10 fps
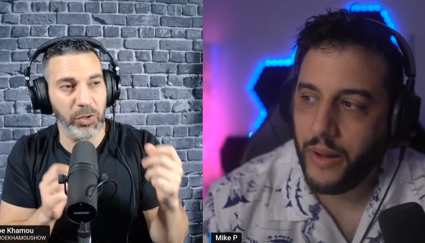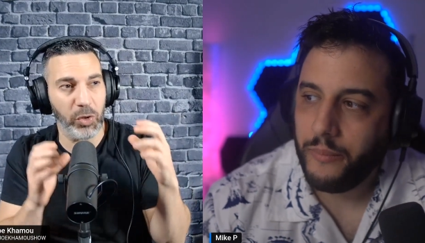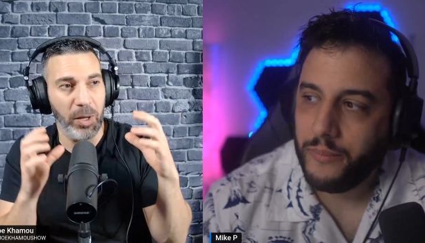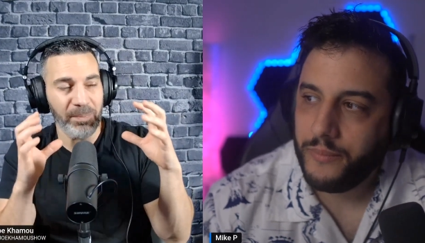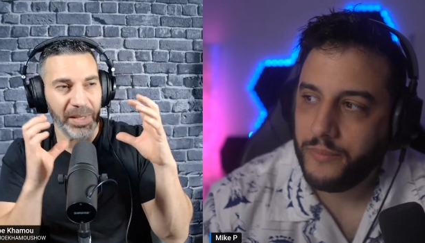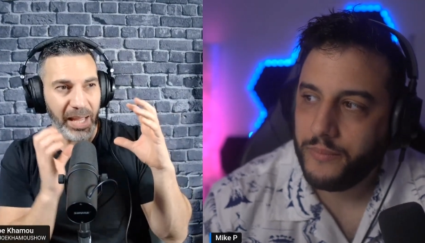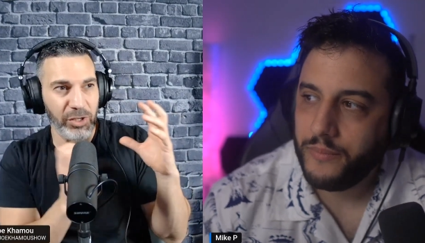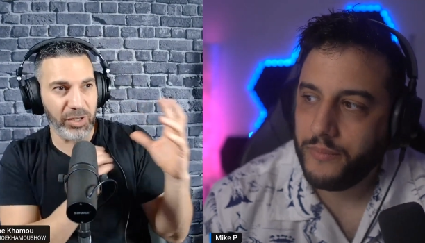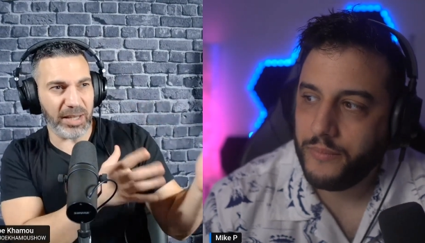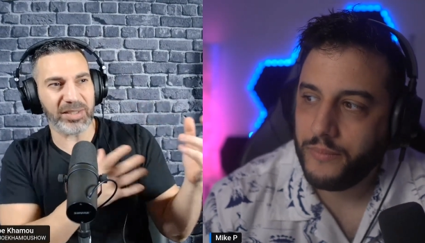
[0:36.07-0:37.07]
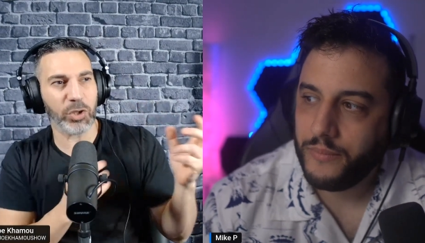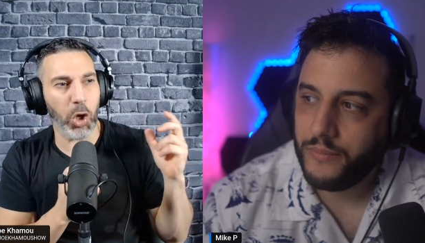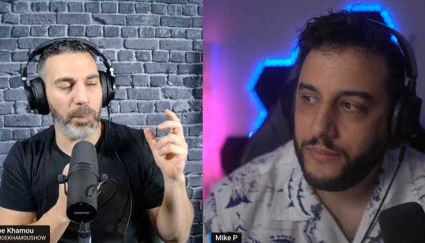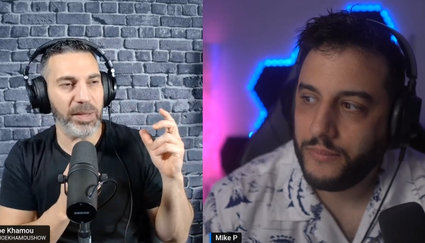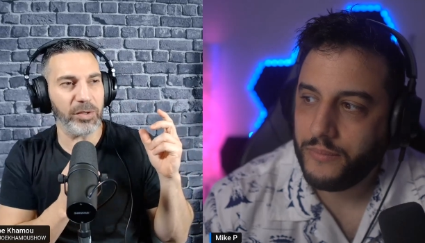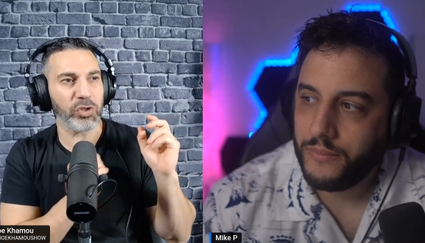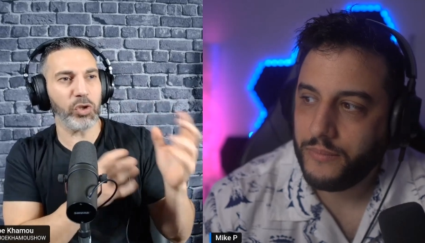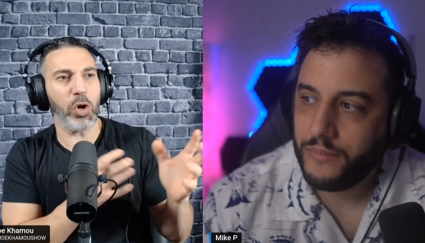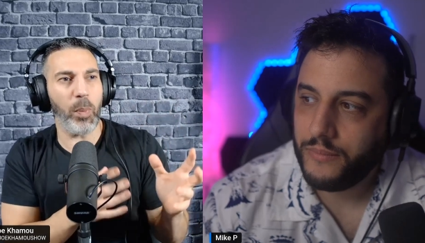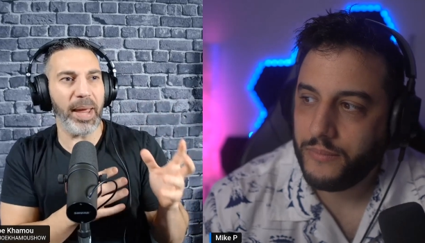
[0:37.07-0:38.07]
Speaker 1: of you and you got a scope, and
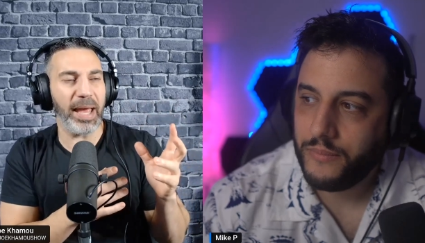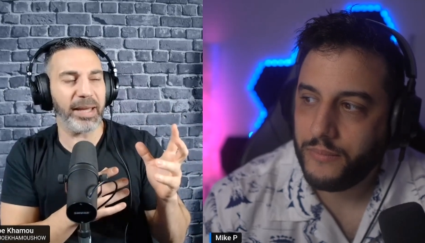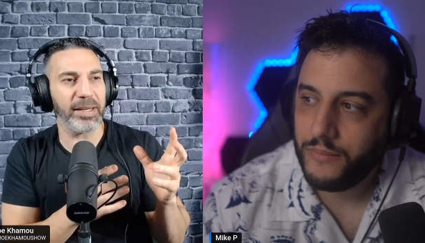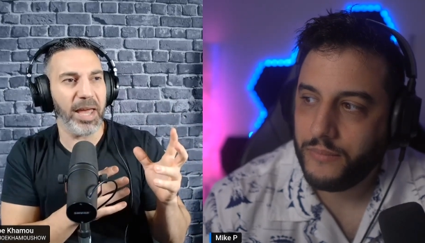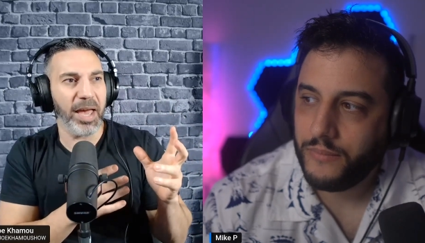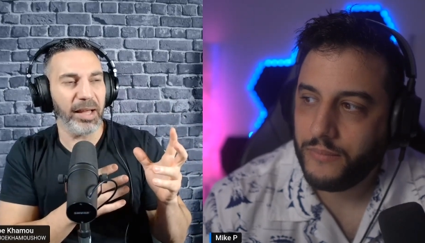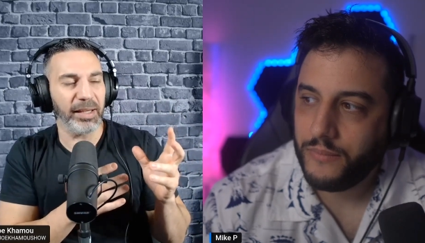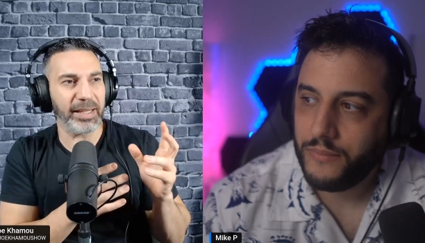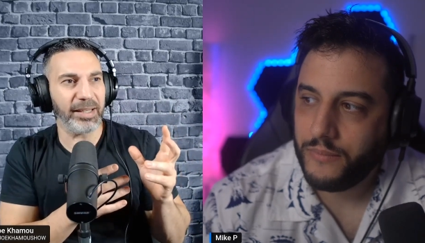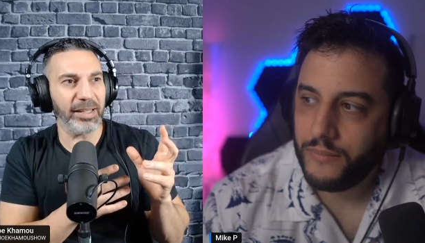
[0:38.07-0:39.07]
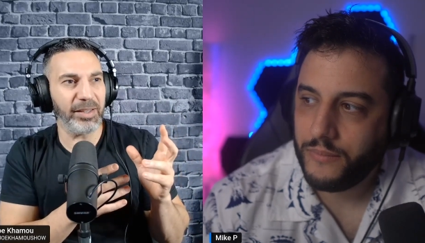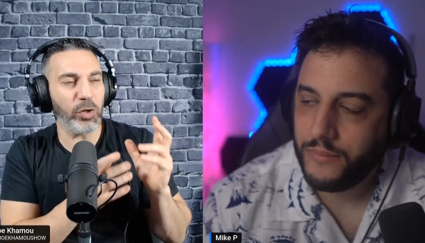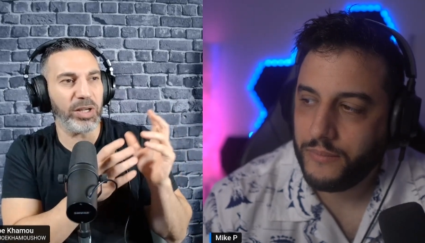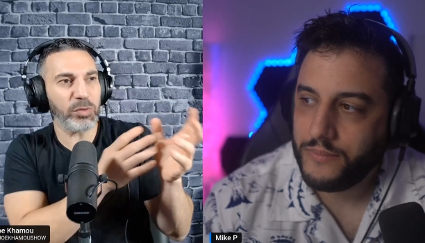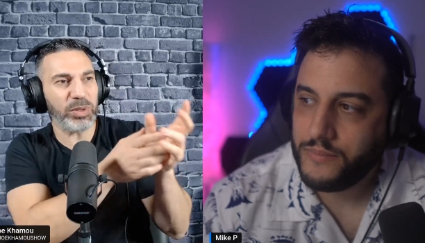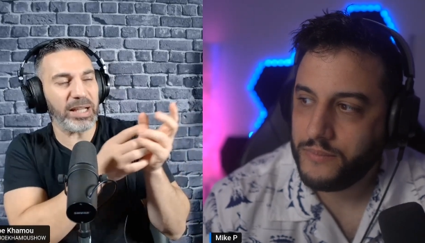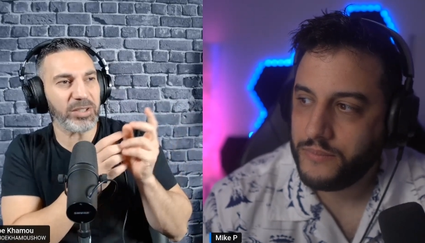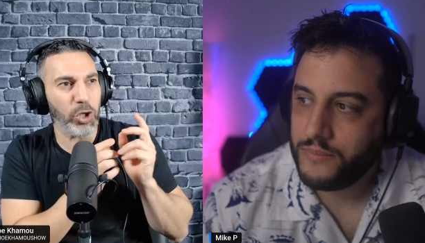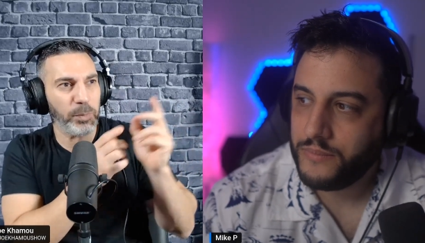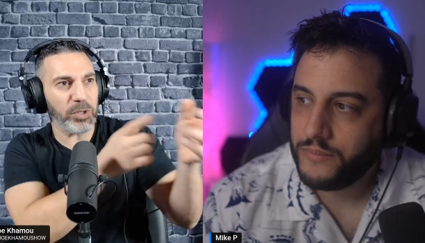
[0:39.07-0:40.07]
there's no way I could like you know because with
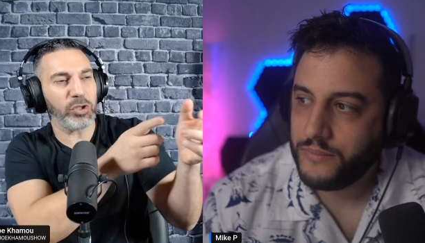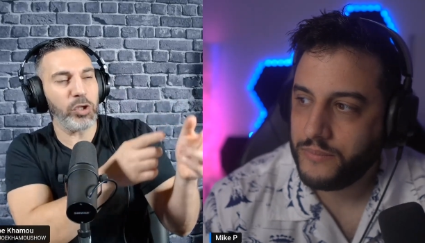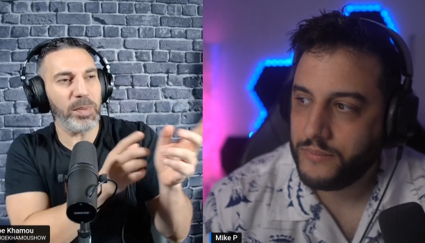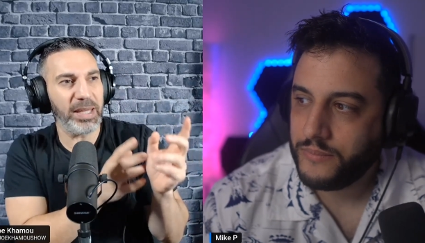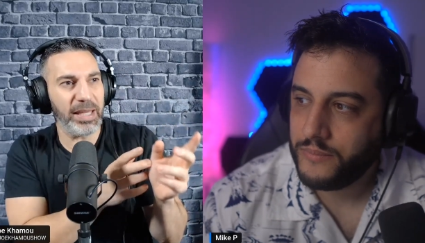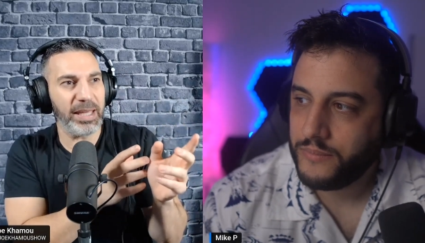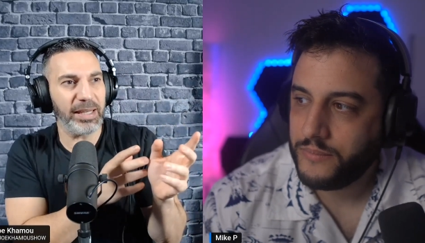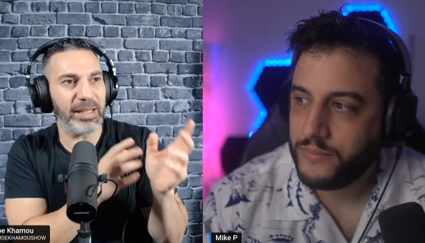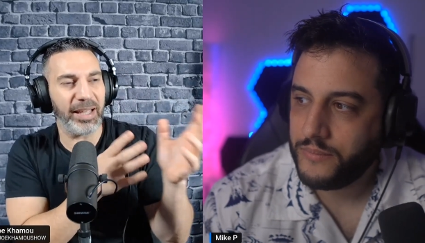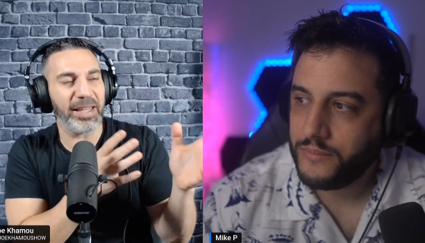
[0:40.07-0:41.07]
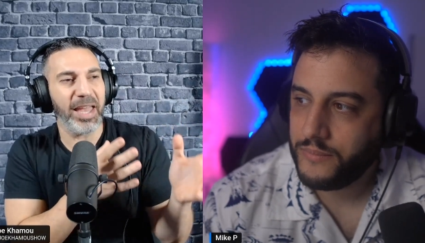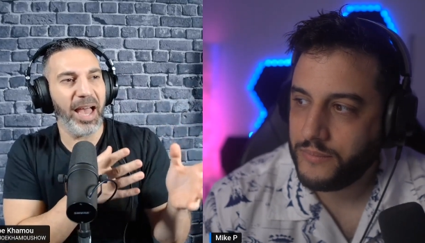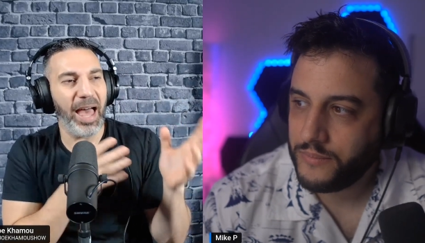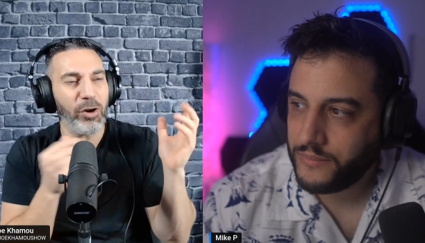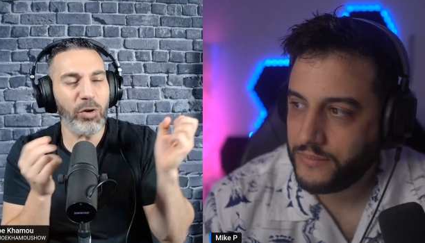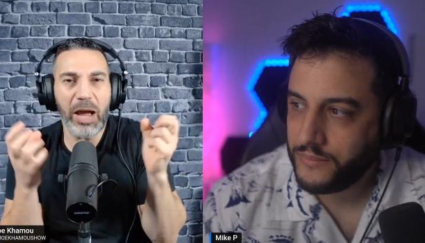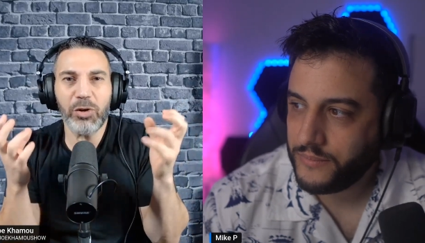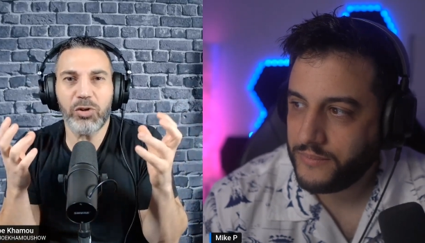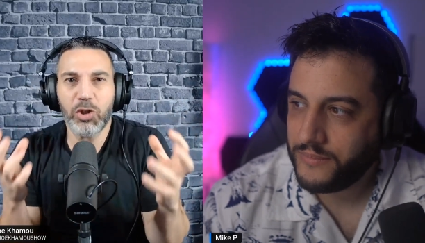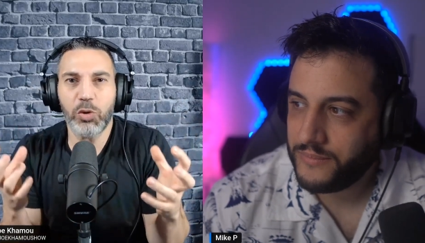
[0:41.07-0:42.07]
that scope you're zooming in and like I don't know how
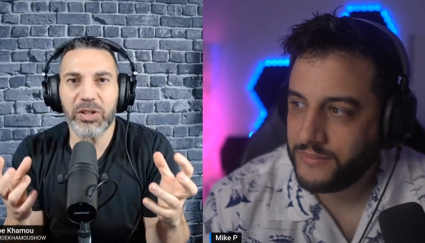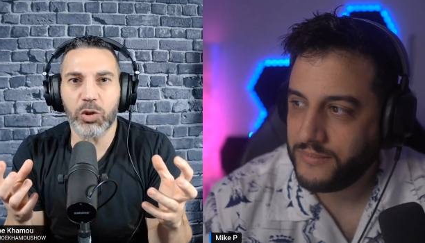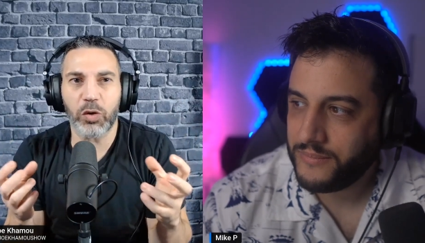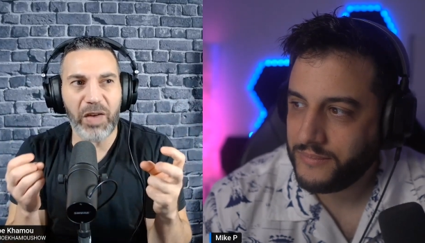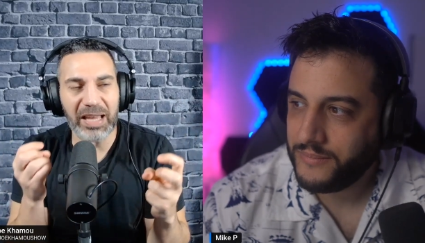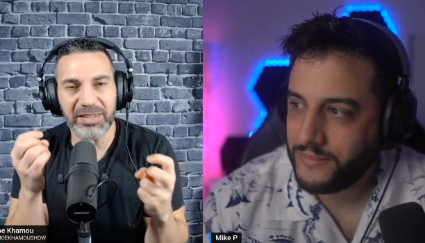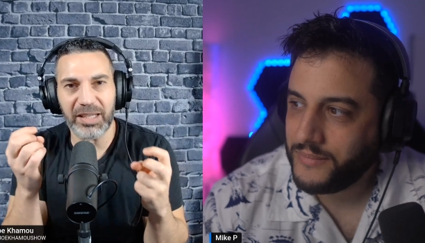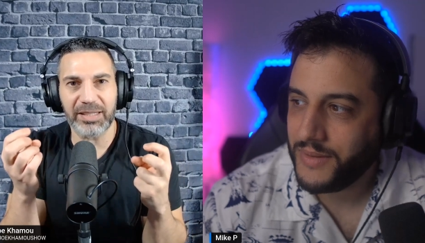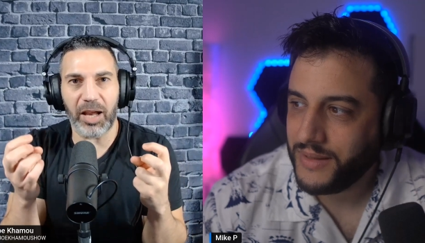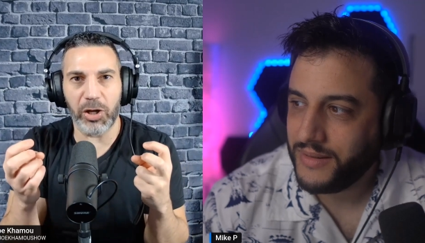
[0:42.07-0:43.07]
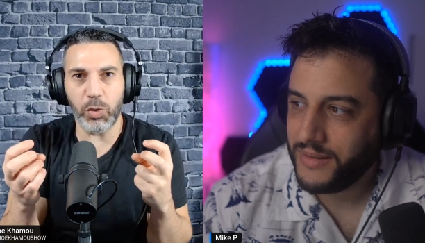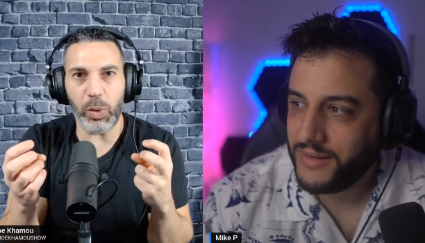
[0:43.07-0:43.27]
you do it so fast. Is it are you